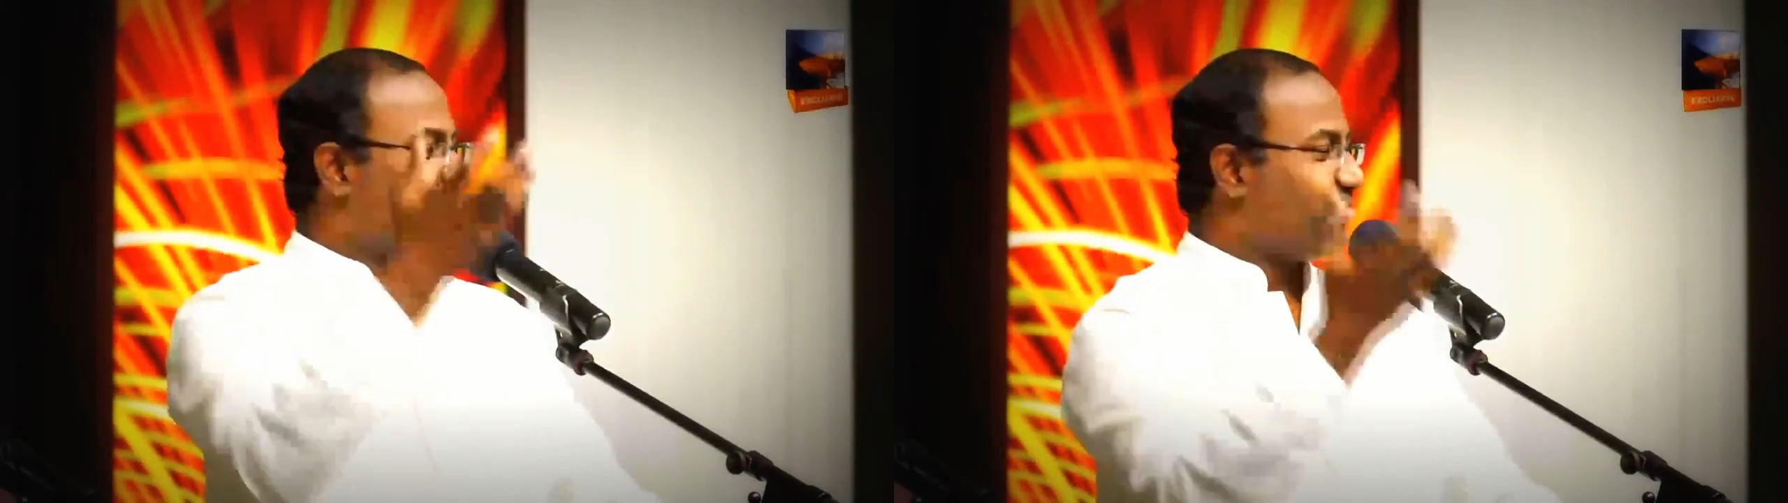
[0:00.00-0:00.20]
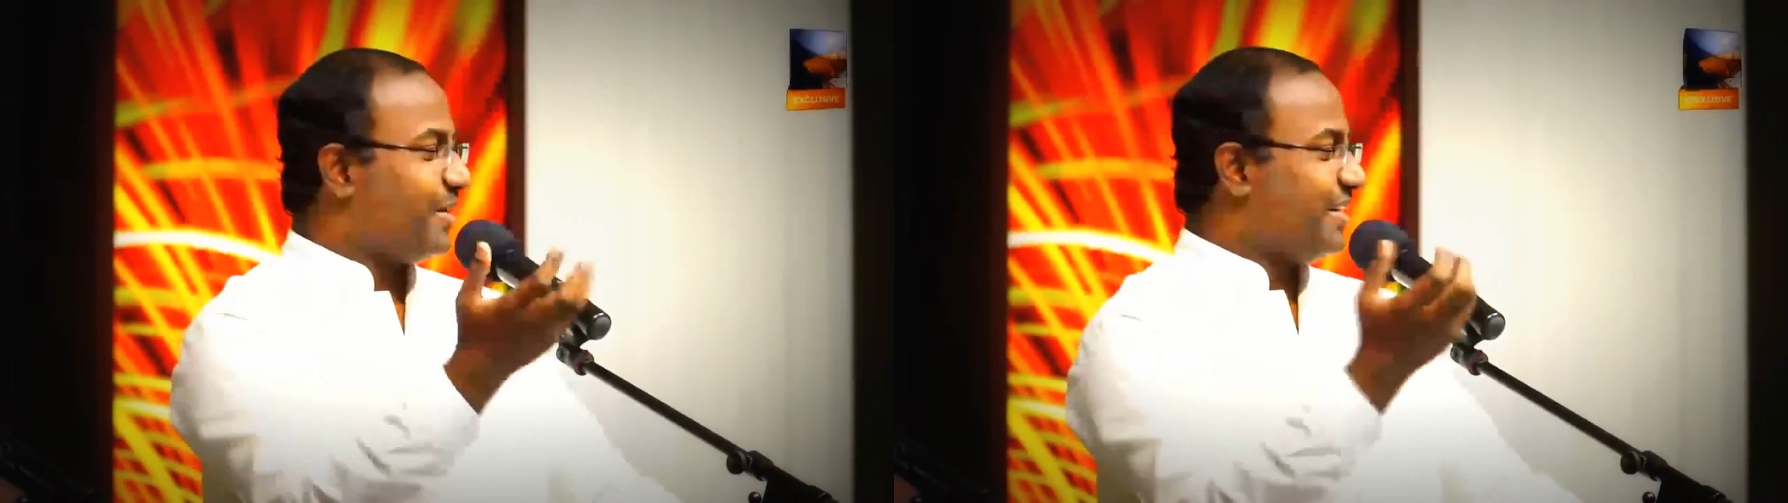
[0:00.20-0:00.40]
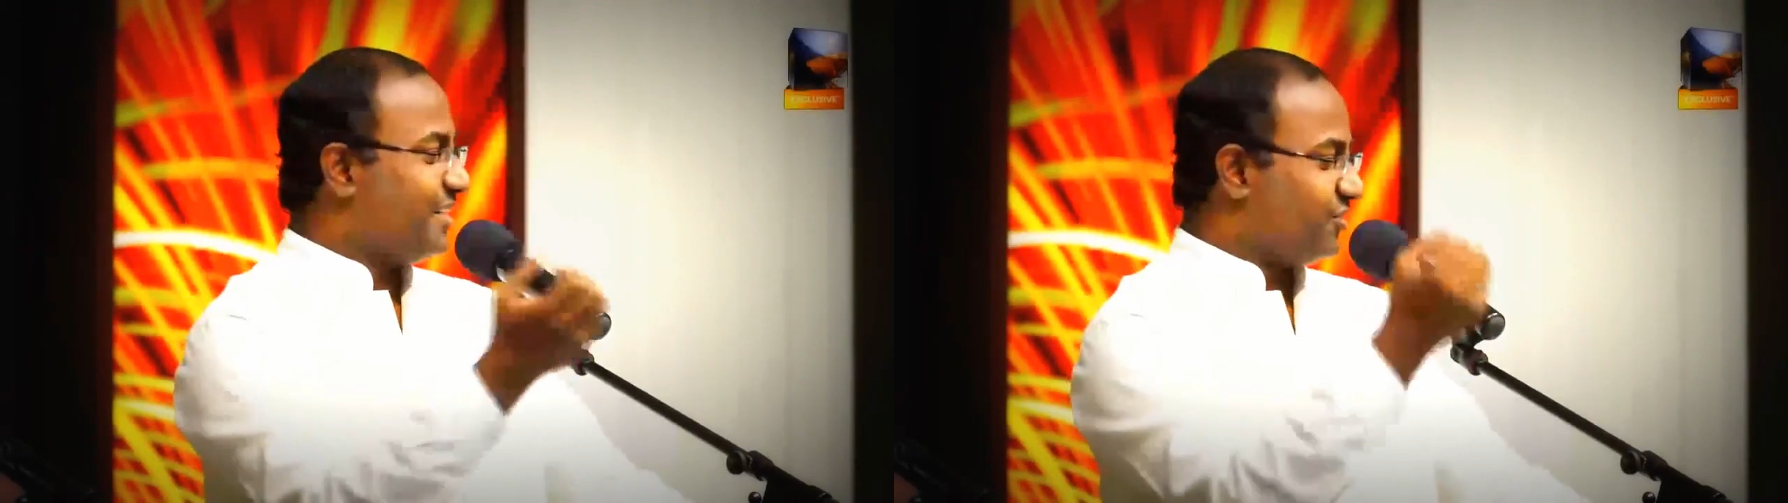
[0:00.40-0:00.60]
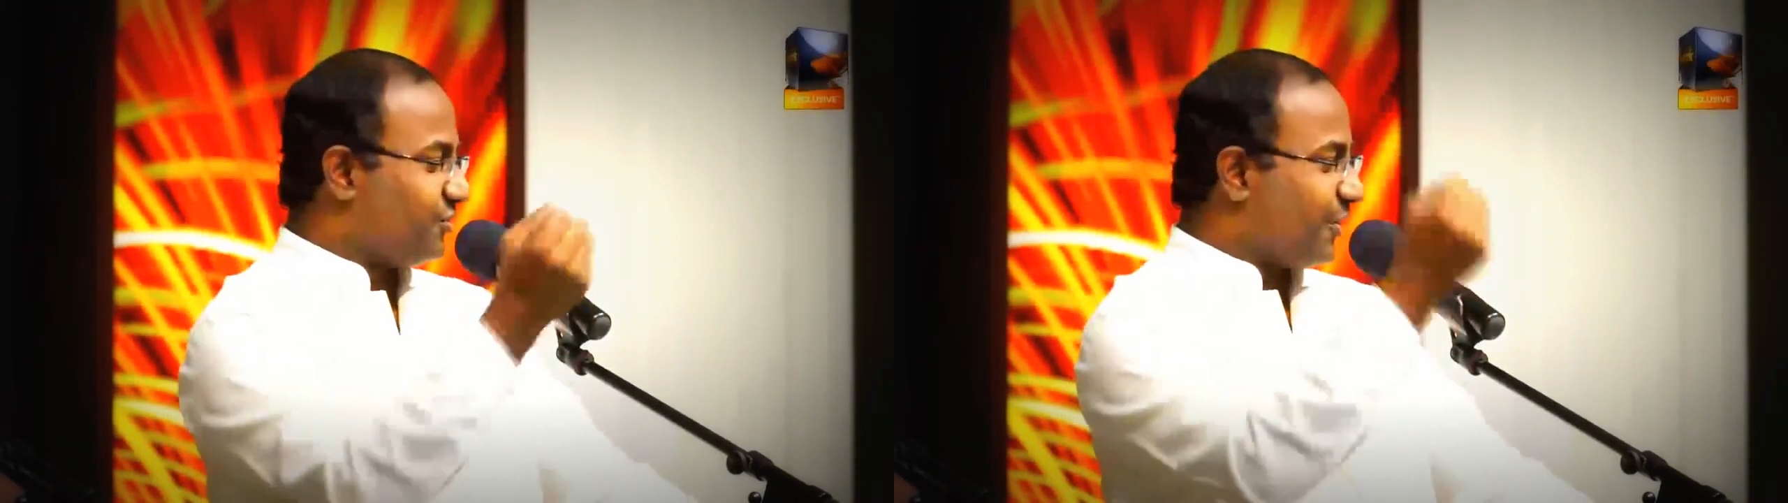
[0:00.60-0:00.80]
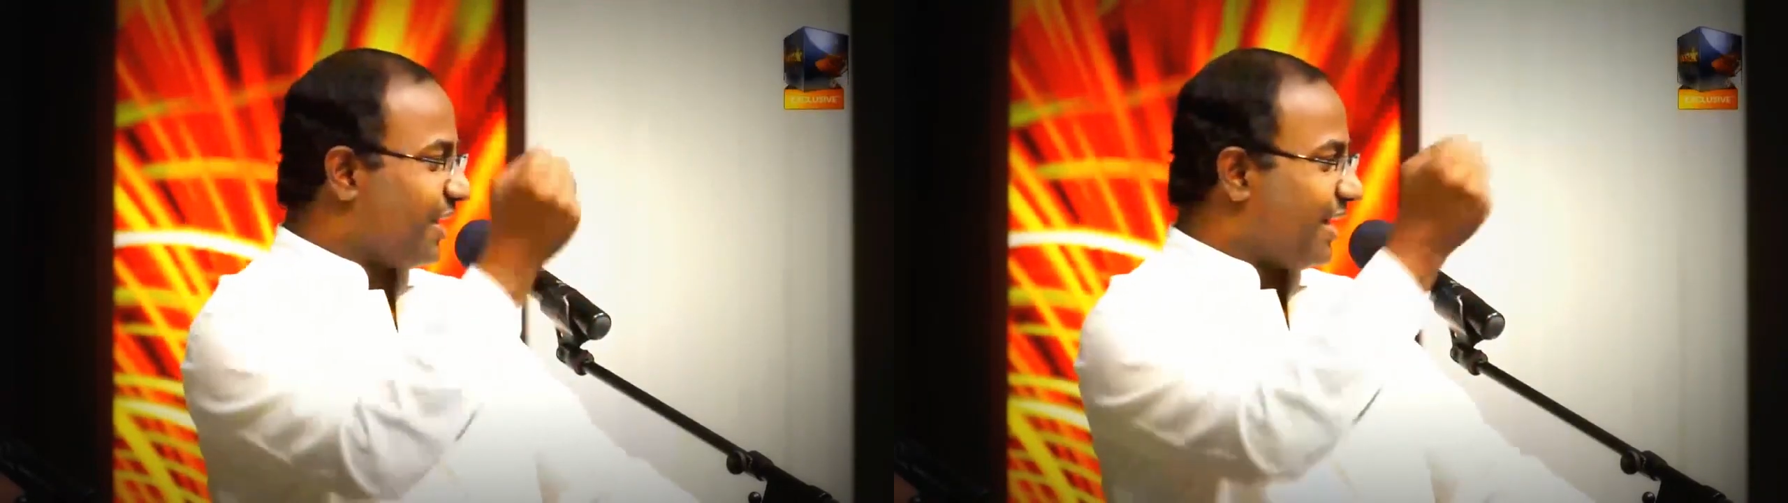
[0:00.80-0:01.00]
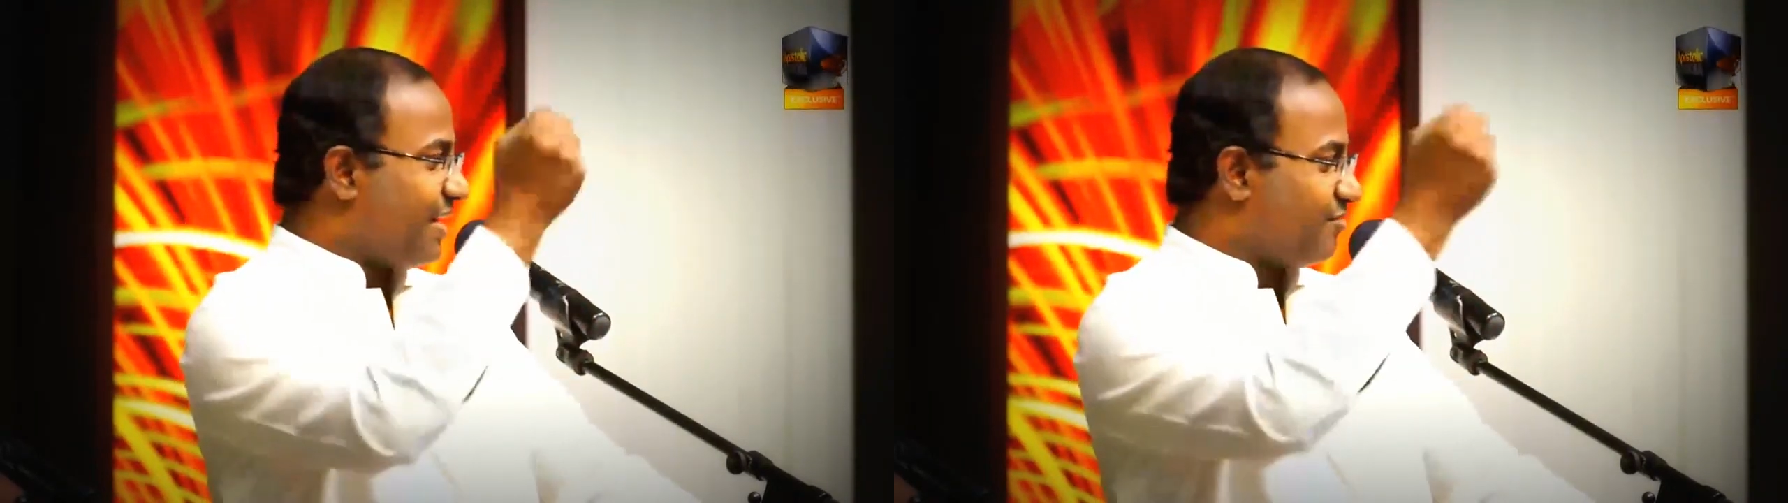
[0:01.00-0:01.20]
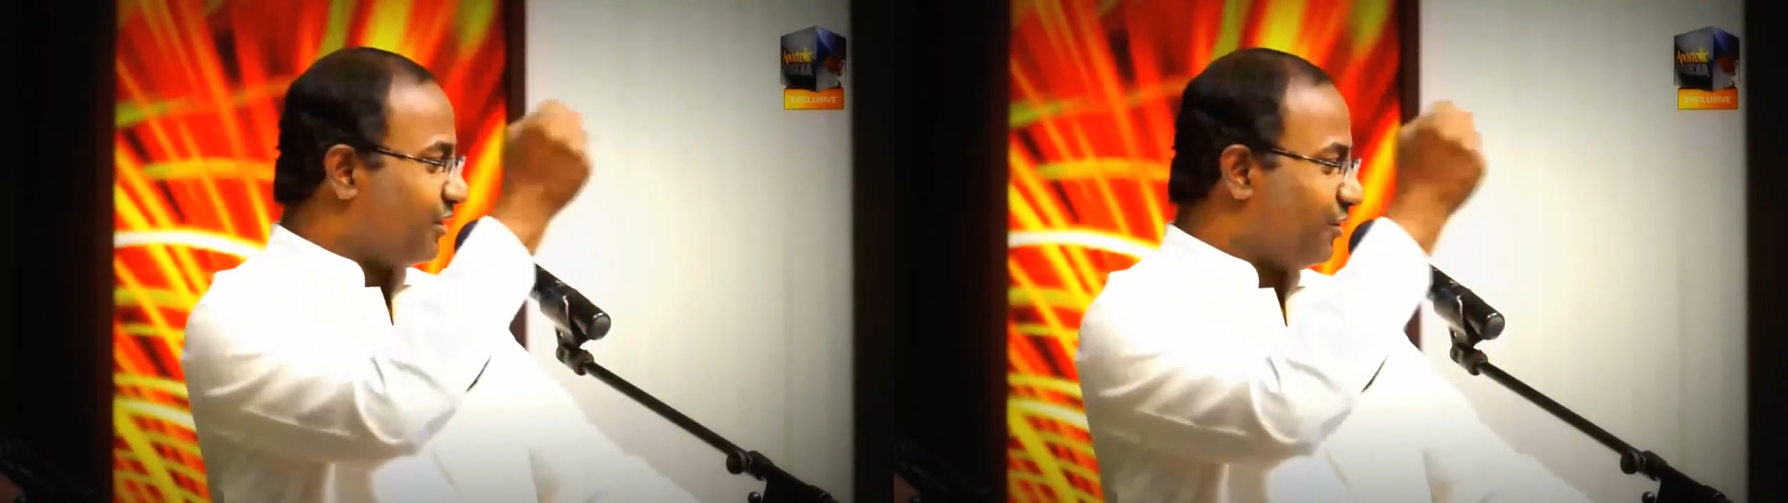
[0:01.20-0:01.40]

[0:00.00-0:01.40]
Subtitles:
As parents, you can have